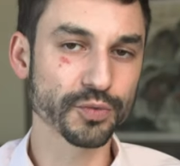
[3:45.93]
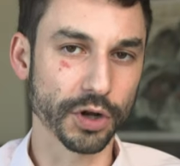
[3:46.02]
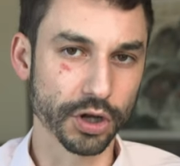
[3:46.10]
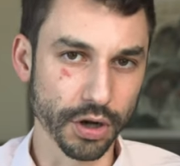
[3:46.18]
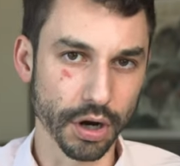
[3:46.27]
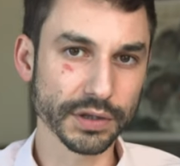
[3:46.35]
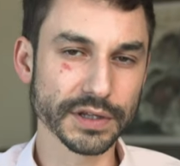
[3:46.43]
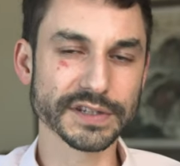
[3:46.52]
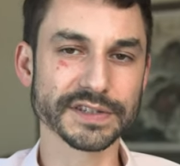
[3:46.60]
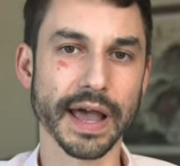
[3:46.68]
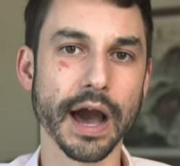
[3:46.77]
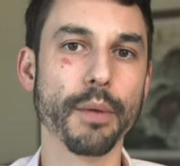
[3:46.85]

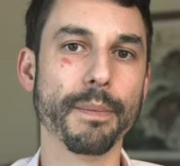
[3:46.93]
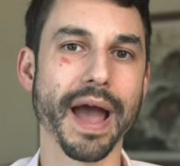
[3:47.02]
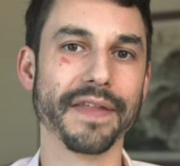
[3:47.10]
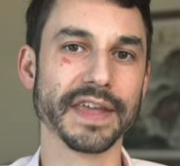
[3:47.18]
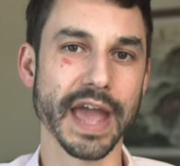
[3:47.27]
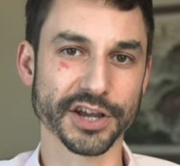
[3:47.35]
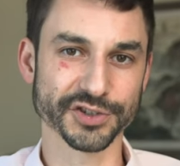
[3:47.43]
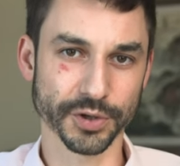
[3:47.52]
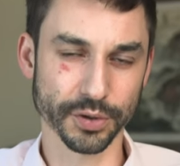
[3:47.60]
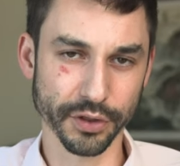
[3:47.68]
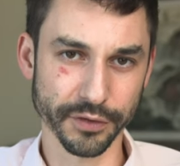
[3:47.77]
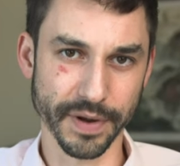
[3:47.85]
regardless how bad the
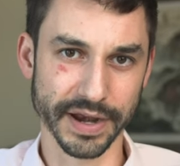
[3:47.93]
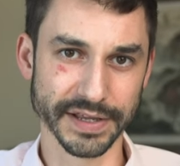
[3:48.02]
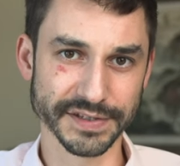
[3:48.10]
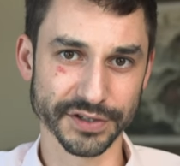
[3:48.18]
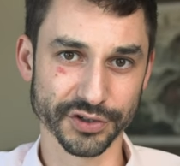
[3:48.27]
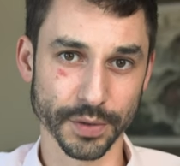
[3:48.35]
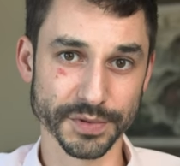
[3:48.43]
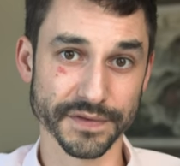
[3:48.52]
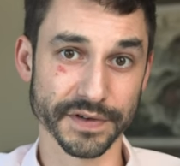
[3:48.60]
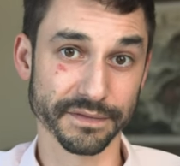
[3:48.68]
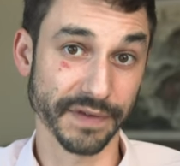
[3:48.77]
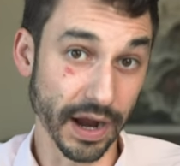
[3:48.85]
external threat is in terms of
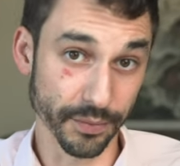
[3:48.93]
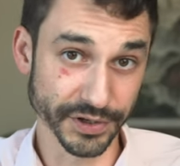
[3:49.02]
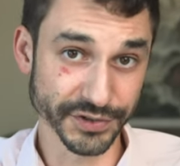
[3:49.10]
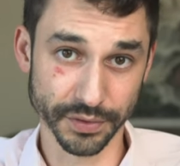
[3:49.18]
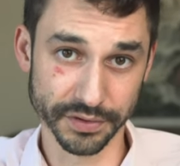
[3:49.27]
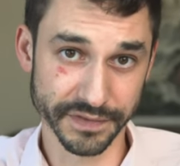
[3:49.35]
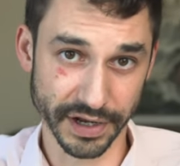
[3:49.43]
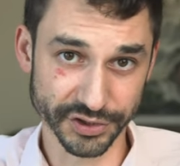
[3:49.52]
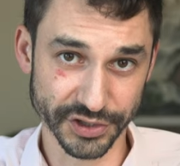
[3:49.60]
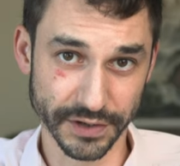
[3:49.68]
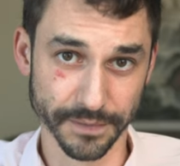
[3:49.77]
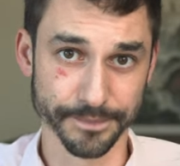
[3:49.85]
a virus or
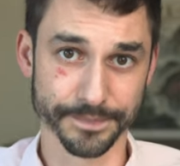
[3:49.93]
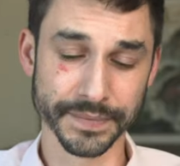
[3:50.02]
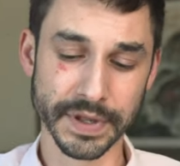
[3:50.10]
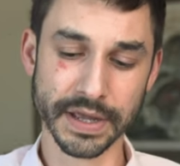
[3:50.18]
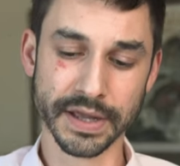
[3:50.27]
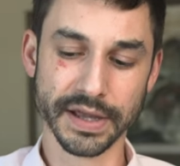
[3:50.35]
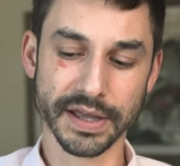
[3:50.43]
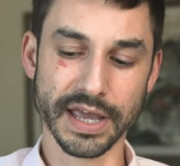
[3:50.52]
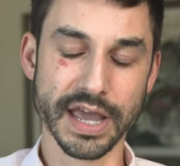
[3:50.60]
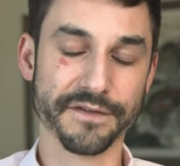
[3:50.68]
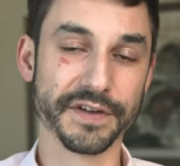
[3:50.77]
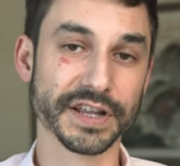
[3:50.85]
infection,
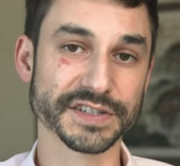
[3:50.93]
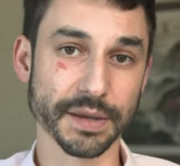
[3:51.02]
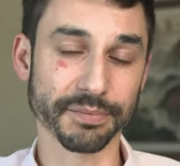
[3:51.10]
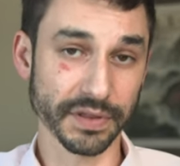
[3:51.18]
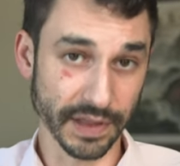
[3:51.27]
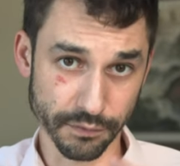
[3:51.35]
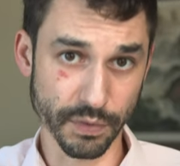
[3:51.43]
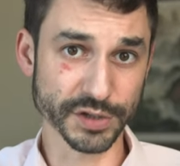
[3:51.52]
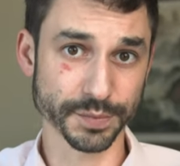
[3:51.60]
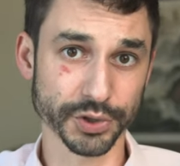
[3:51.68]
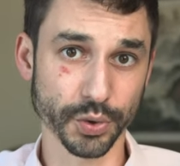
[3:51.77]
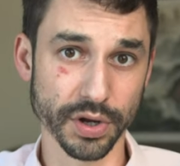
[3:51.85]
if it is something like
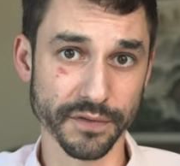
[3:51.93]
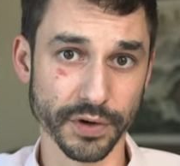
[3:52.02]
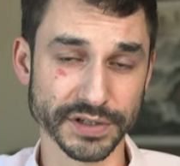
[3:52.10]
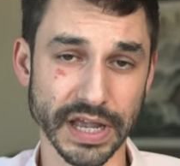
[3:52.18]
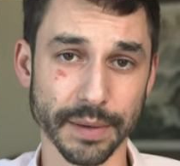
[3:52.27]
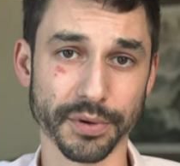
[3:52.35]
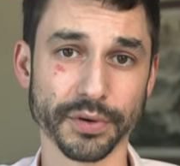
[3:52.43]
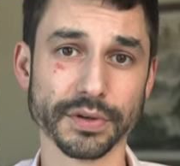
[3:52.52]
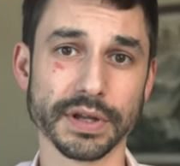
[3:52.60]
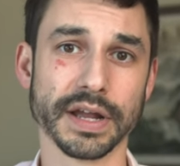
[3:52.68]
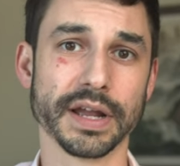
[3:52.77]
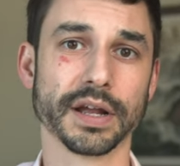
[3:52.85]
respiratory, for example,
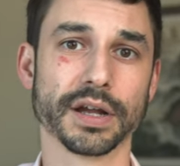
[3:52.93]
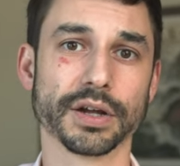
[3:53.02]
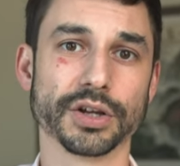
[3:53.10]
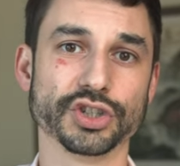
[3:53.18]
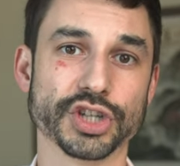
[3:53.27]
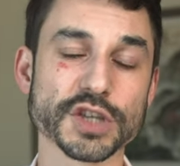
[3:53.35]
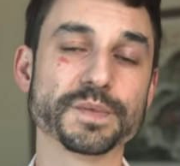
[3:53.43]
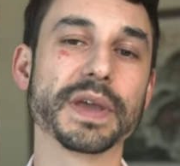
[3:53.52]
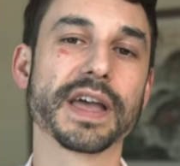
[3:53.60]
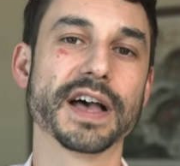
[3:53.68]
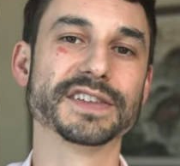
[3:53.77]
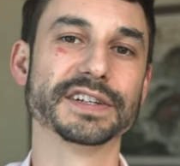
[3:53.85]
just
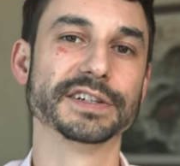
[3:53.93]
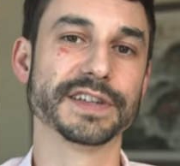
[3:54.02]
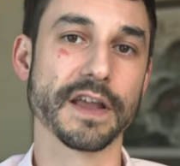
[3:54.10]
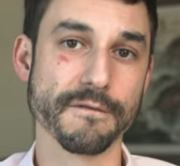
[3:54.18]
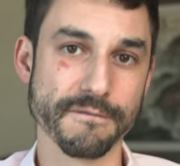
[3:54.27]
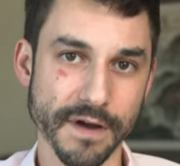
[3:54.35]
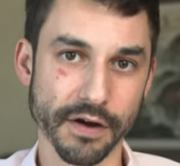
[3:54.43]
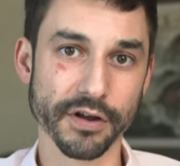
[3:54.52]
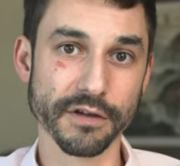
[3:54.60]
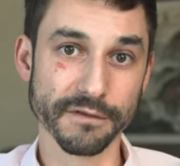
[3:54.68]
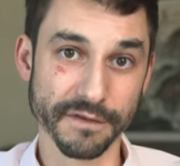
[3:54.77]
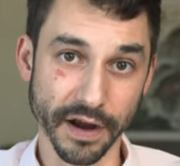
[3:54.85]
because it is a
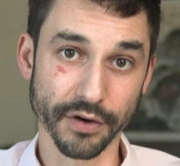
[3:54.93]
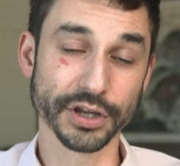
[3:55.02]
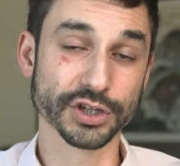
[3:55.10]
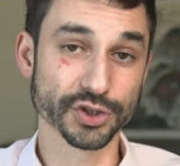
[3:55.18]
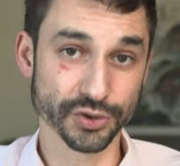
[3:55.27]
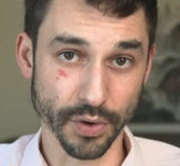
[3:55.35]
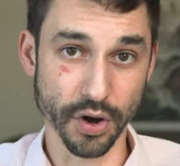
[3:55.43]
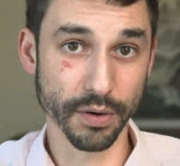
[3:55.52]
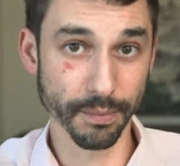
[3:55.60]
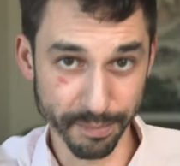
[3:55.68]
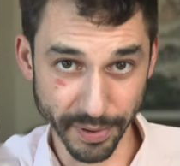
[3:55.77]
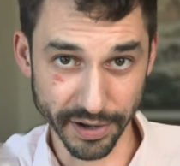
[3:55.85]
very, very
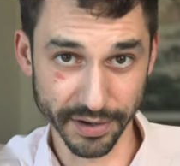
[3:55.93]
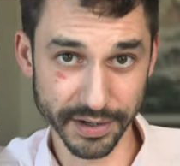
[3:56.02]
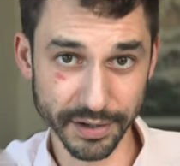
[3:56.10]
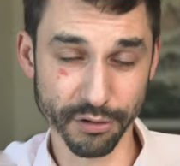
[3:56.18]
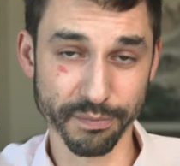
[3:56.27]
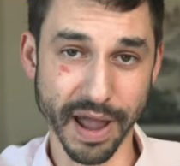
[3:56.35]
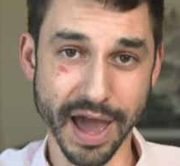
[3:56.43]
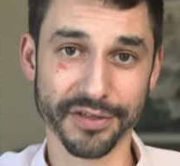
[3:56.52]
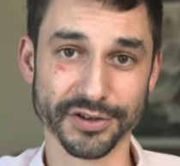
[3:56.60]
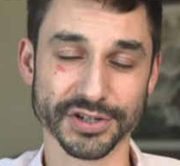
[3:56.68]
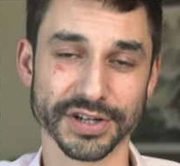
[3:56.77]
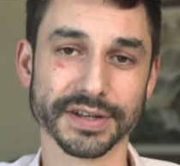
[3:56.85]
strong bug or
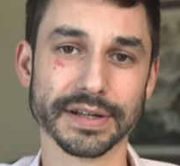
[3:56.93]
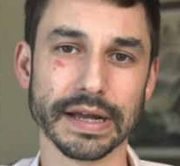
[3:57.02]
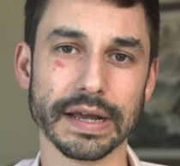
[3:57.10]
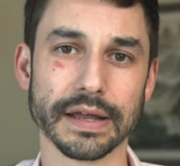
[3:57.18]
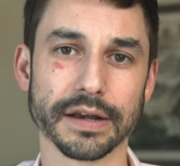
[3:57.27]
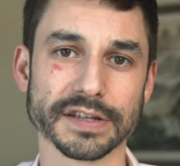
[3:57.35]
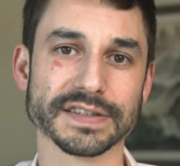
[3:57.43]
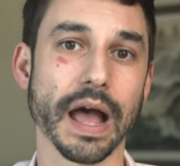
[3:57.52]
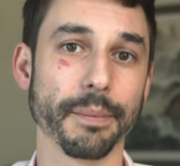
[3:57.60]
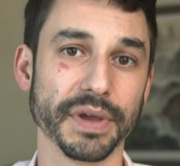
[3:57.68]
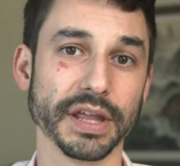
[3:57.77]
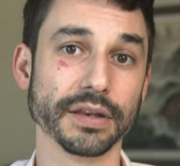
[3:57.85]
pathogen does
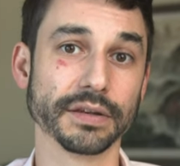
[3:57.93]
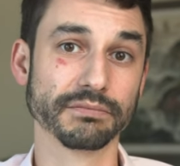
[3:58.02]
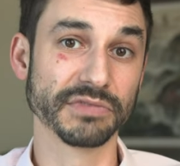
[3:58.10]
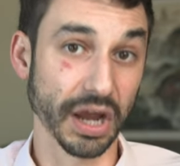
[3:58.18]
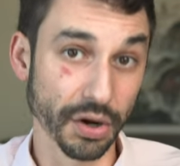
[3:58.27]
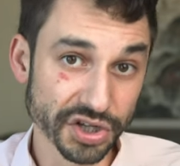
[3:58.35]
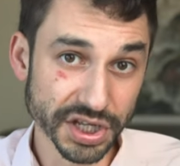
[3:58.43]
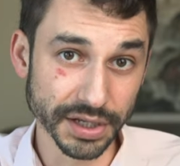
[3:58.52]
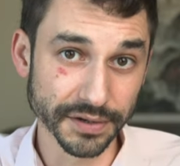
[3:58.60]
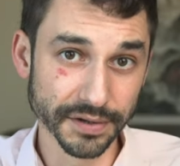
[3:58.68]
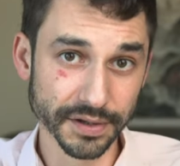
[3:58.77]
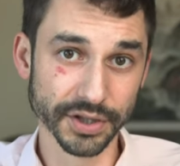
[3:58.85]
not mean
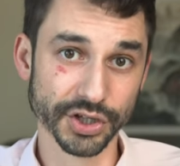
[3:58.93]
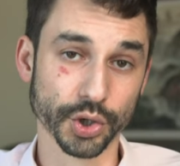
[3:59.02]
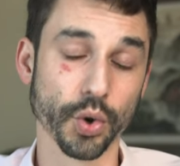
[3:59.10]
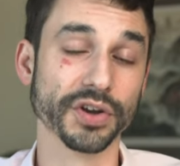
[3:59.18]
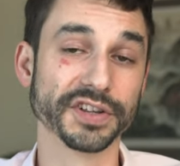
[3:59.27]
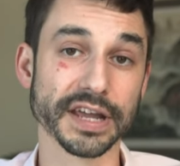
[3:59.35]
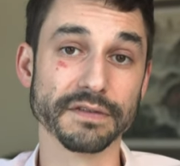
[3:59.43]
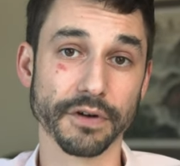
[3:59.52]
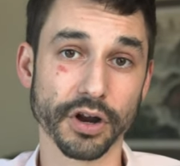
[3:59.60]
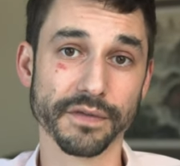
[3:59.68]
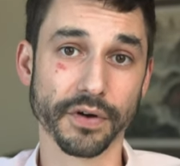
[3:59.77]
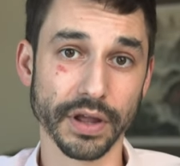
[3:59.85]
guaranteed you're going to get
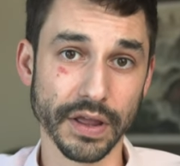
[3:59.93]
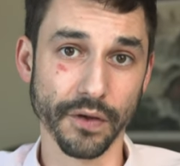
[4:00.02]
very, very